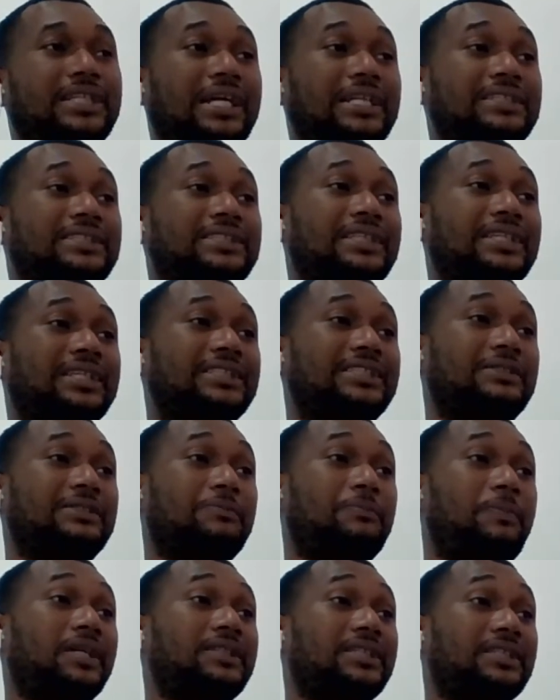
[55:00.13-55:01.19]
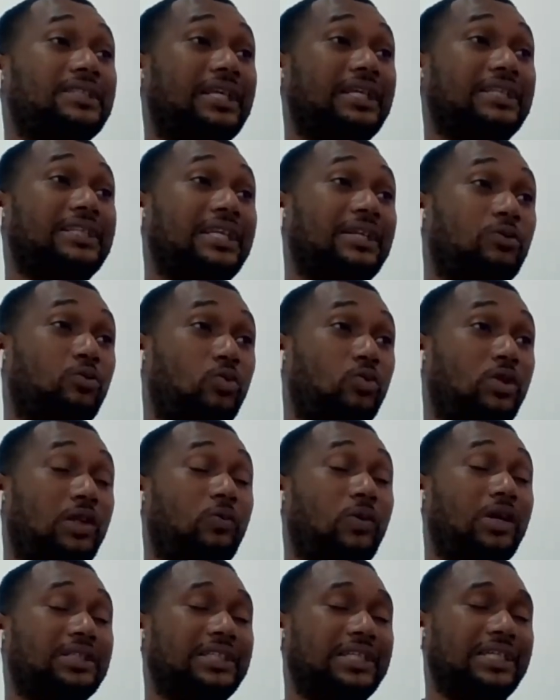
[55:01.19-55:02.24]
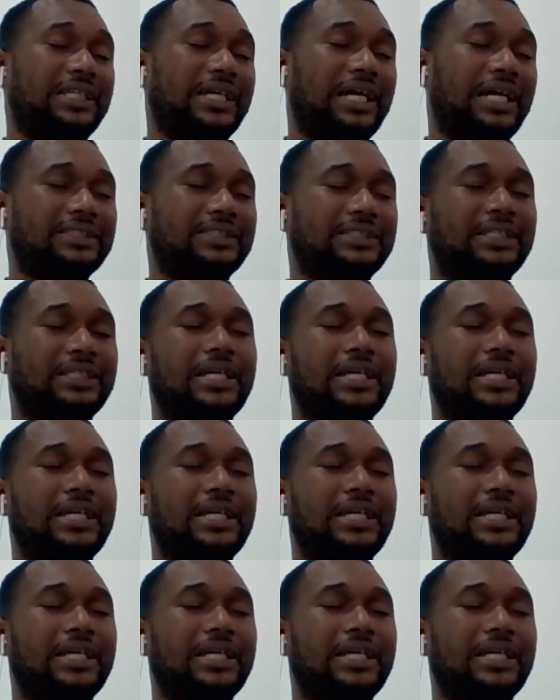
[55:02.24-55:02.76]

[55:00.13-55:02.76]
that is better than what he has.